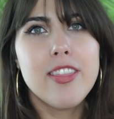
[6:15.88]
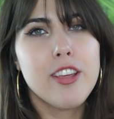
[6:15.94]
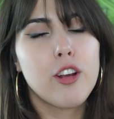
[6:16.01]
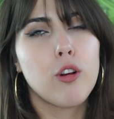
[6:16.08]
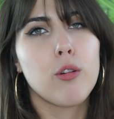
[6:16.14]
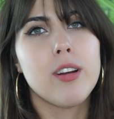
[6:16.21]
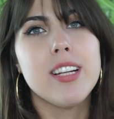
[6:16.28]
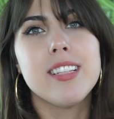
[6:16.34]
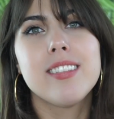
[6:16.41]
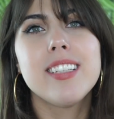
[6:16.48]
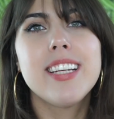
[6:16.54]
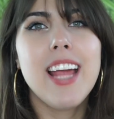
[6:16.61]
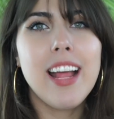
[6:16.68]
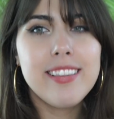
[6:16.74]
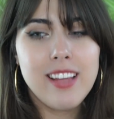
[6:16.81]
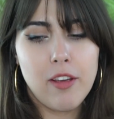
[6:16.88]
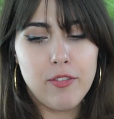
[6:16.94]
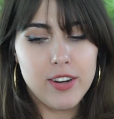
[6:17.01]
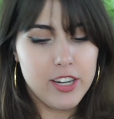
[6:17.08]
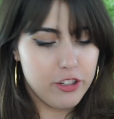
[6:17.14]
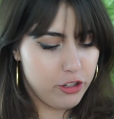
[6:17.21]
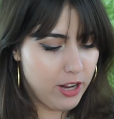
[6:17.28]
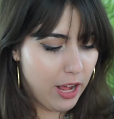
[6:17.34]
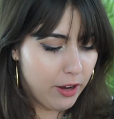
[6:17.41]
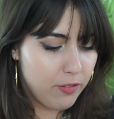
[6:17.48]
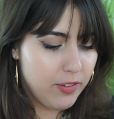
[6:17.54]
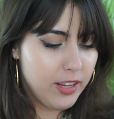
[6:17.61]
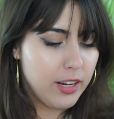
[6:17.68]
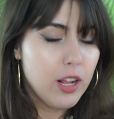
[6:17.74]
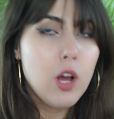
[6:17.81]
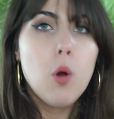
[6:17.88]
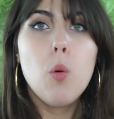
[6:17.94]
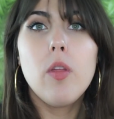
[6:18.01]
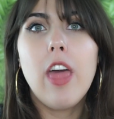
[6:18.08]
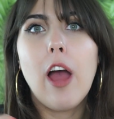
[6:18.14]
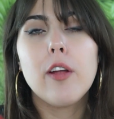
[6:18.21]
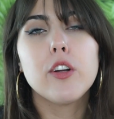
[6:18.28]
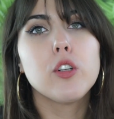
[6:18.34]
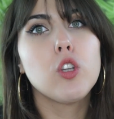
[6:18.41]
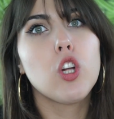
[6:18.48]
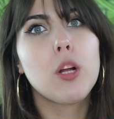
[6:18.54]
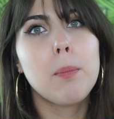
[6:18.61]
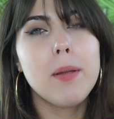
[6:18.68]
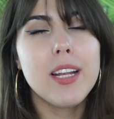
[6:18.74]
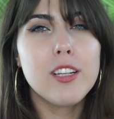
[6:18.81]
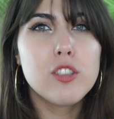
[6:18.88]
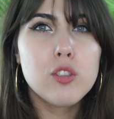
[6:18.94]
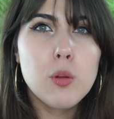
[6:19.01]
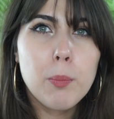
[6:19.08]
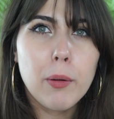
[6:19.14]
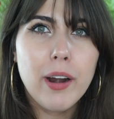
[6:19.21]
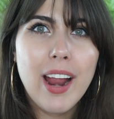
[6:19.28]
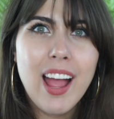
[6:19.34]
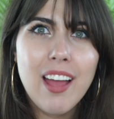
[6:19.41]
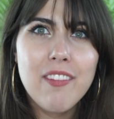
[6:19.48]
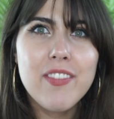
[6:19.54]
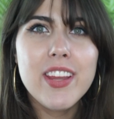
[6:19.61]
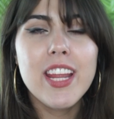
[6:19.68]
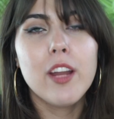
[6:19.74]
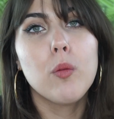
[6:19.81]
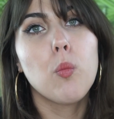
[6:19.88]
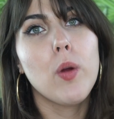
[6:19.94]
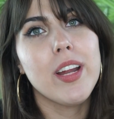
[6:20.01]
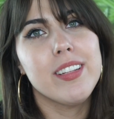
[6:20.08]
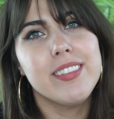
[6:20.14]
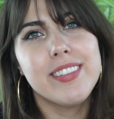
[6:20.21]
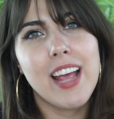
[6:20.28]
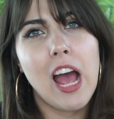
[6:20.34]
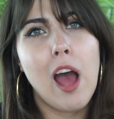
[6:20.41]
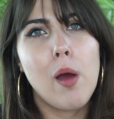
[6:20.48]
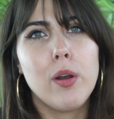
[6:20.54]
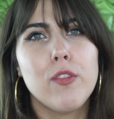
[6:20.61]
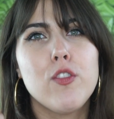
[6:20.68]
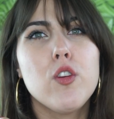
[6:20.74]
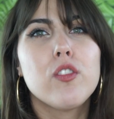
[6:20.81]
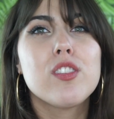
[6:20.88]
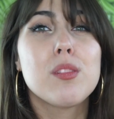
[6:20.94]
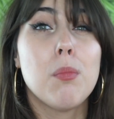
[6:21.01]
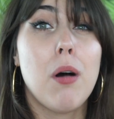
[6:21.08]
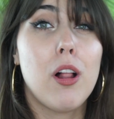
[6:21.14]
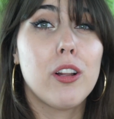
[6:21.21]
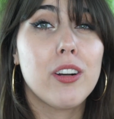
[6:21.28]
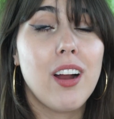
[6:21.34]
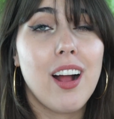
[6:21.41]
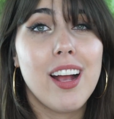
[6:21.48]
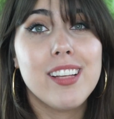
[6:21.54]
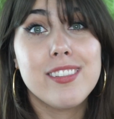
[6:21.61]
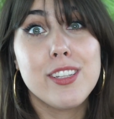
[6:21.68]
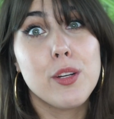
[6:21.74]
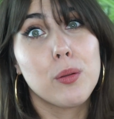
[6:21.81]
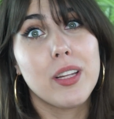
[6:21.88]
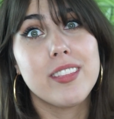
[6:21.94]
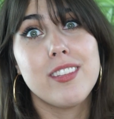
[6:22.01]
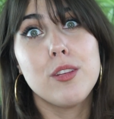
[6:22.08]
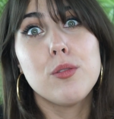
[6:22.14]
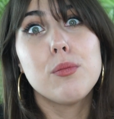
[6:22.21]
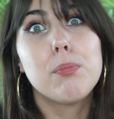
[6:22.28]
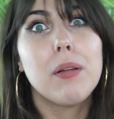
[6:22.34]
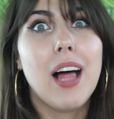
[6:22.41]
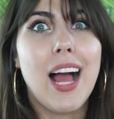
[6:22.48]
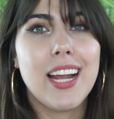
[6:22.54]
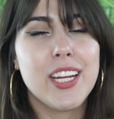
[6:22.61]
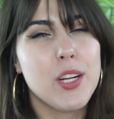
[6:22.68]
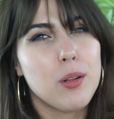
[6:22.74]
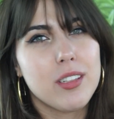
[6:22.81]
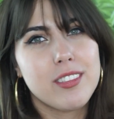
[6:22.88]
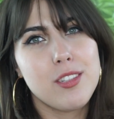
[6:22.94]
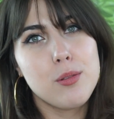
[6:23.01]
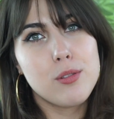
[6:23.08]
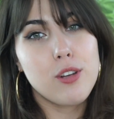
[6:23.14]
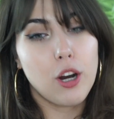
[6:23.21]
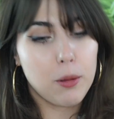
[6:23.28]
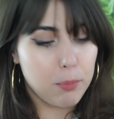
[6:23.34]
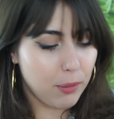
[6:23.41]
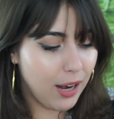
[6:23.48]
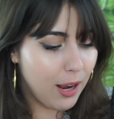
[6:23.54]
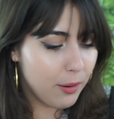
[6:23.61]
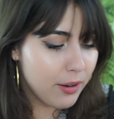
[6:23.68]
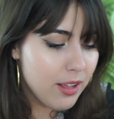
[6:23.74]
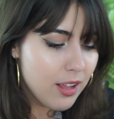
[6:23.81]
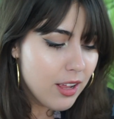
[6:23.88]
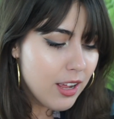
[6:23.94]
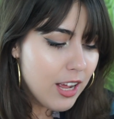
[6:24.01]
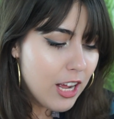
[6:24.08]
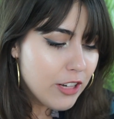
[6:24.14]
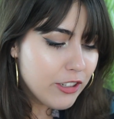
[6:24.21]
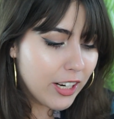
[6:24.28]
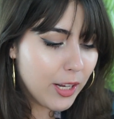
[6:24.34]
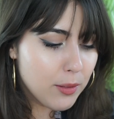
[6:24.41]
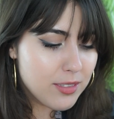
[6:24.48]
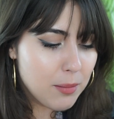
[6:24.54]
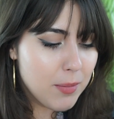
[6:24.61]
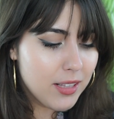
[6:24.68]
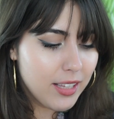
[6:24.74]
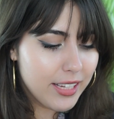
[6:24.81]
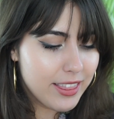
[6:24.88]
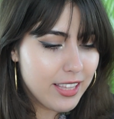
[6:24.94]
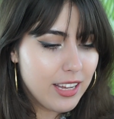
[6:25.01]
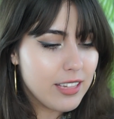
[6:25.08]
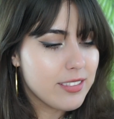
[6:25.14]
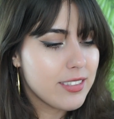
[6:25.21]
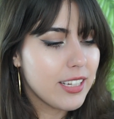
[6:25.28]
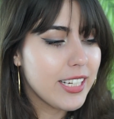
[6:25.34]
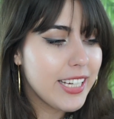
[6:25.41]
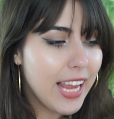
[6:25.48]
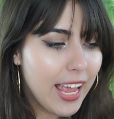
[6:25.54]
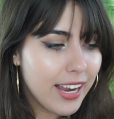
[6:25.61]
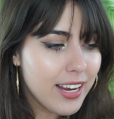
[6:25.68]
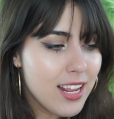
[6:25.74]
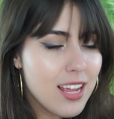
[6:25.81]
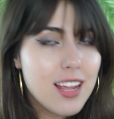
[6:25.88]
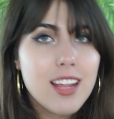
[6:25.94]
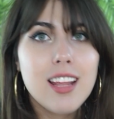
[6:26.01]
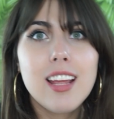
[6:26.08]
in the crease, get definition out of it without your look being super heavy and weighed down. If you have smaller eyes, you don't like to use black, you don't like to use dark brown, check out something like this. Again,